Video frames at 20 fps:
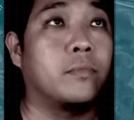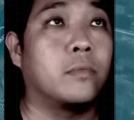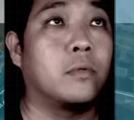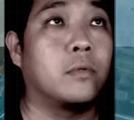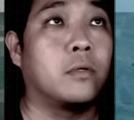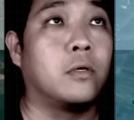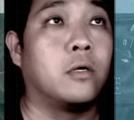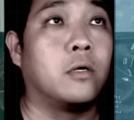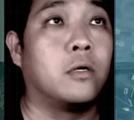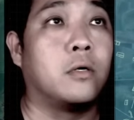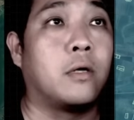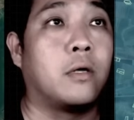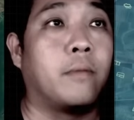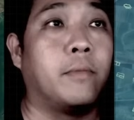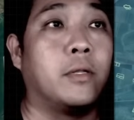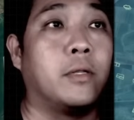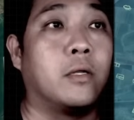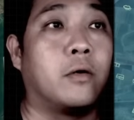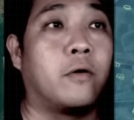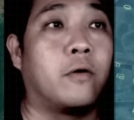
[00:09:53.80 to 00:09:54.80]

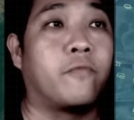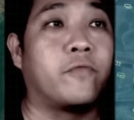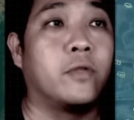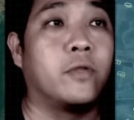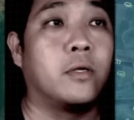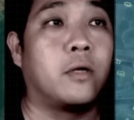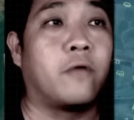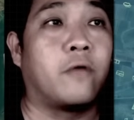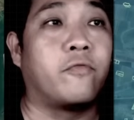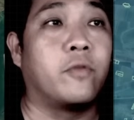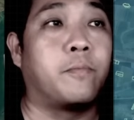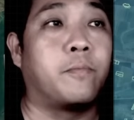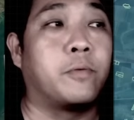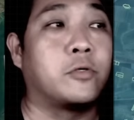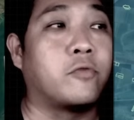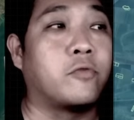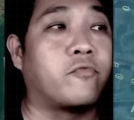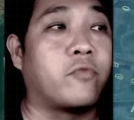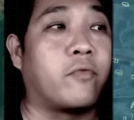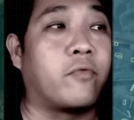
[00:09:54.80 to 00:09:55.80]
after
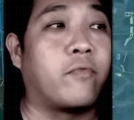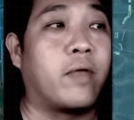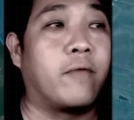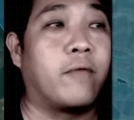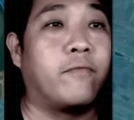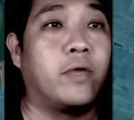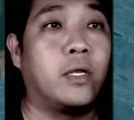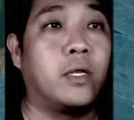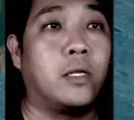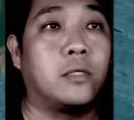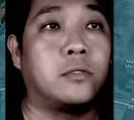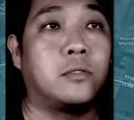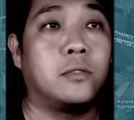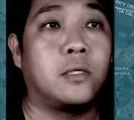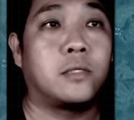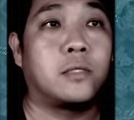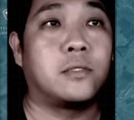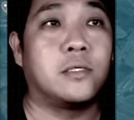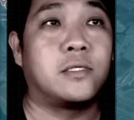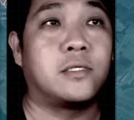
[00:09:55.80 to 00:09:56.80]
Pashov-Trnava,
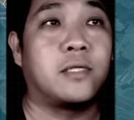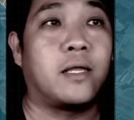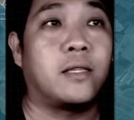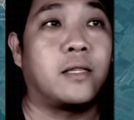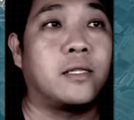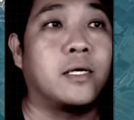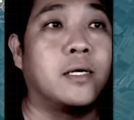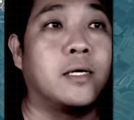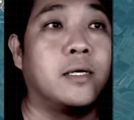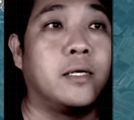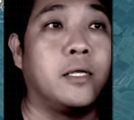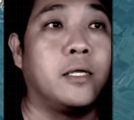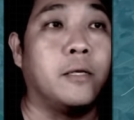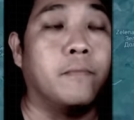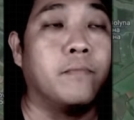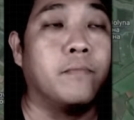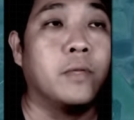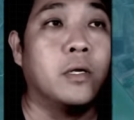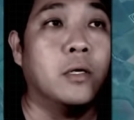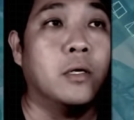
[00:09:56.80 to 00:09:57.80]
next is at Terny,
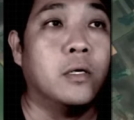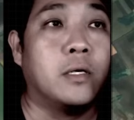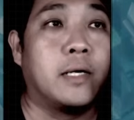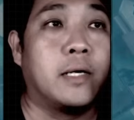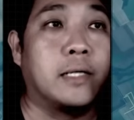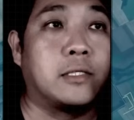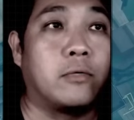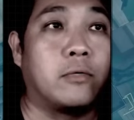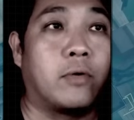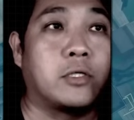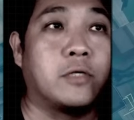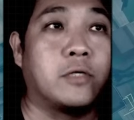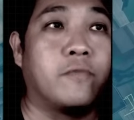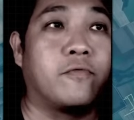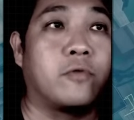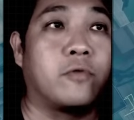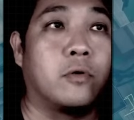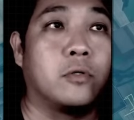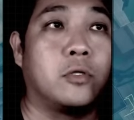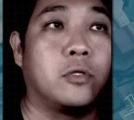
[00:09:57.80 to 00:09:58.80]
as the Russians
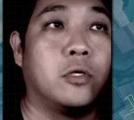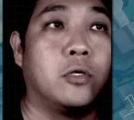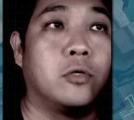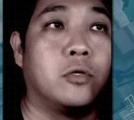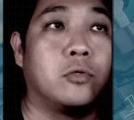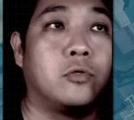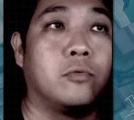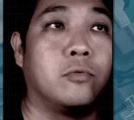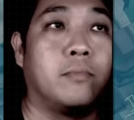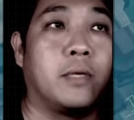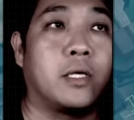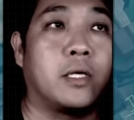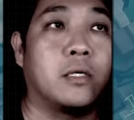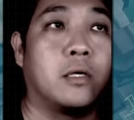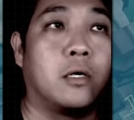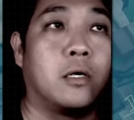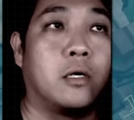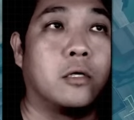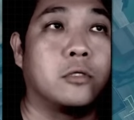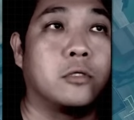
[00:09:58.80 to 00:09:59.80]
continue to make
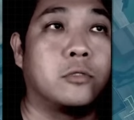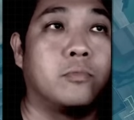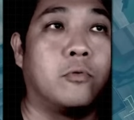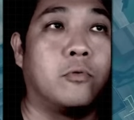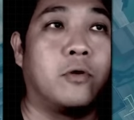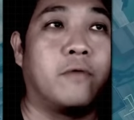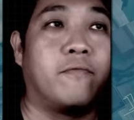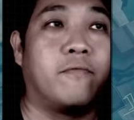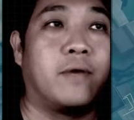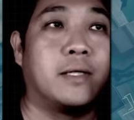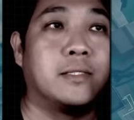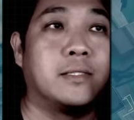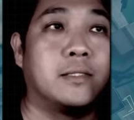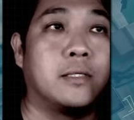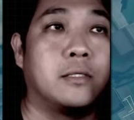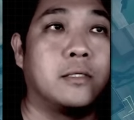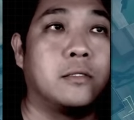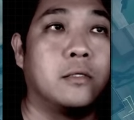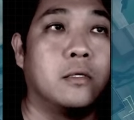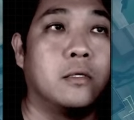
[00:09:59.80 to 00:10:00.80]
small
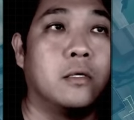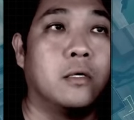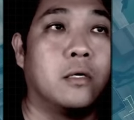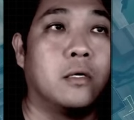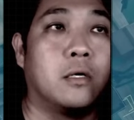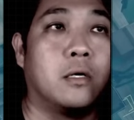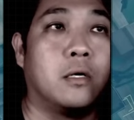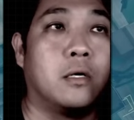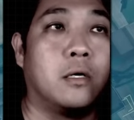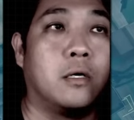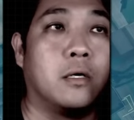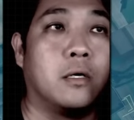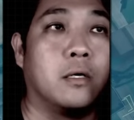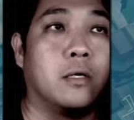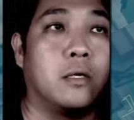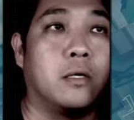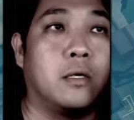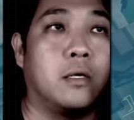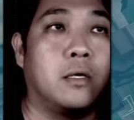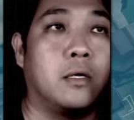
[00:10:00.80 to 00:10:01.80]
advances
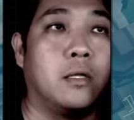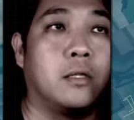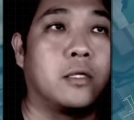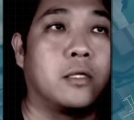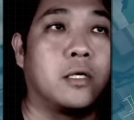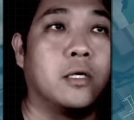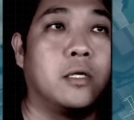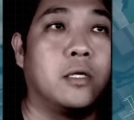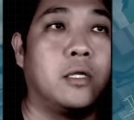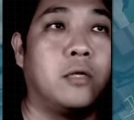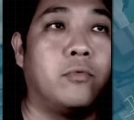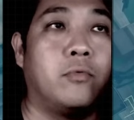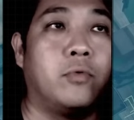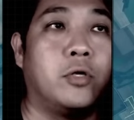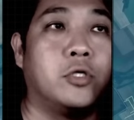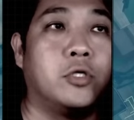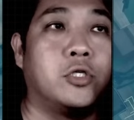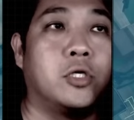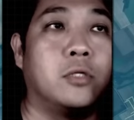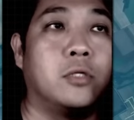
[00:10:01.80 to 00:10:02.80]
in Terny
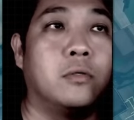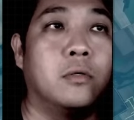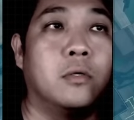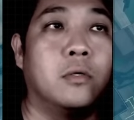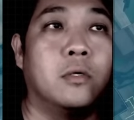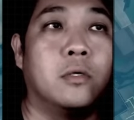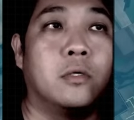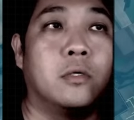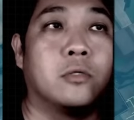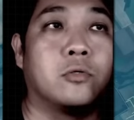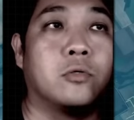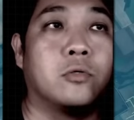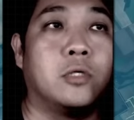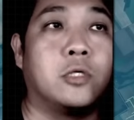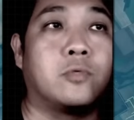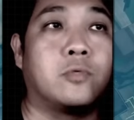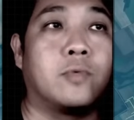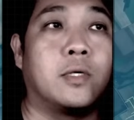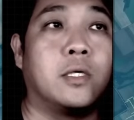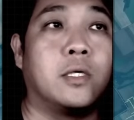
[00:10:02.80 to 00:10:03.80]
region. So
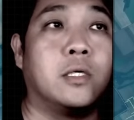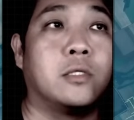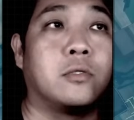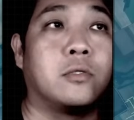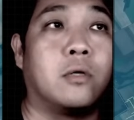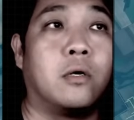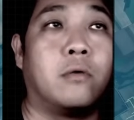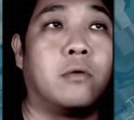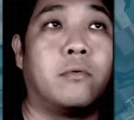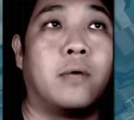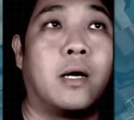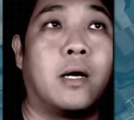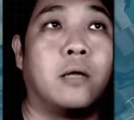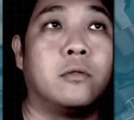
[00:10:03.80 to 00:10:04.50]
this one is around